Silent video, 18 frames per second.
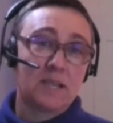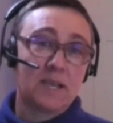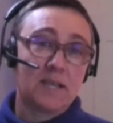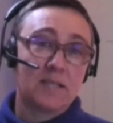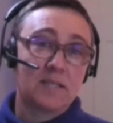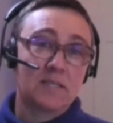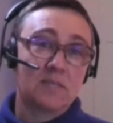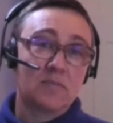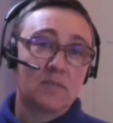
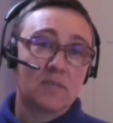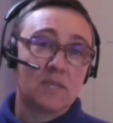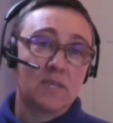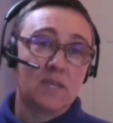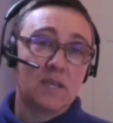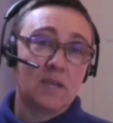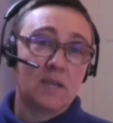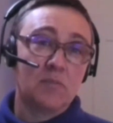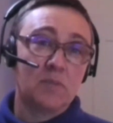actively
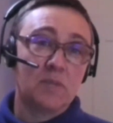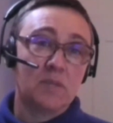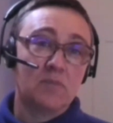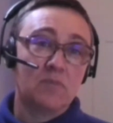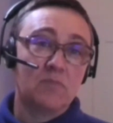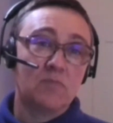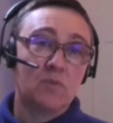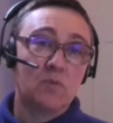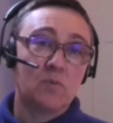and be
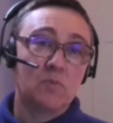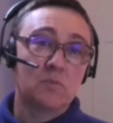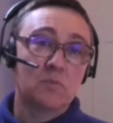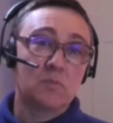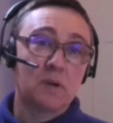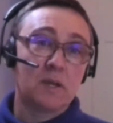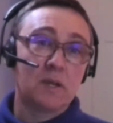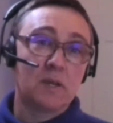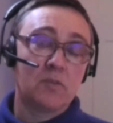informed
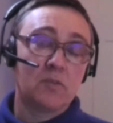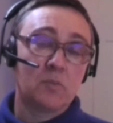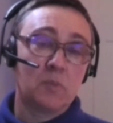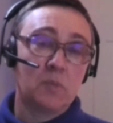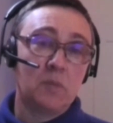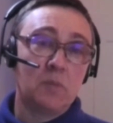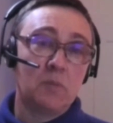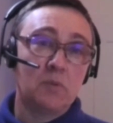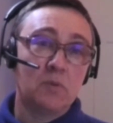by other
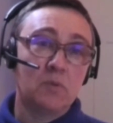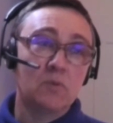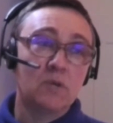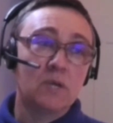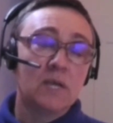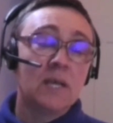people.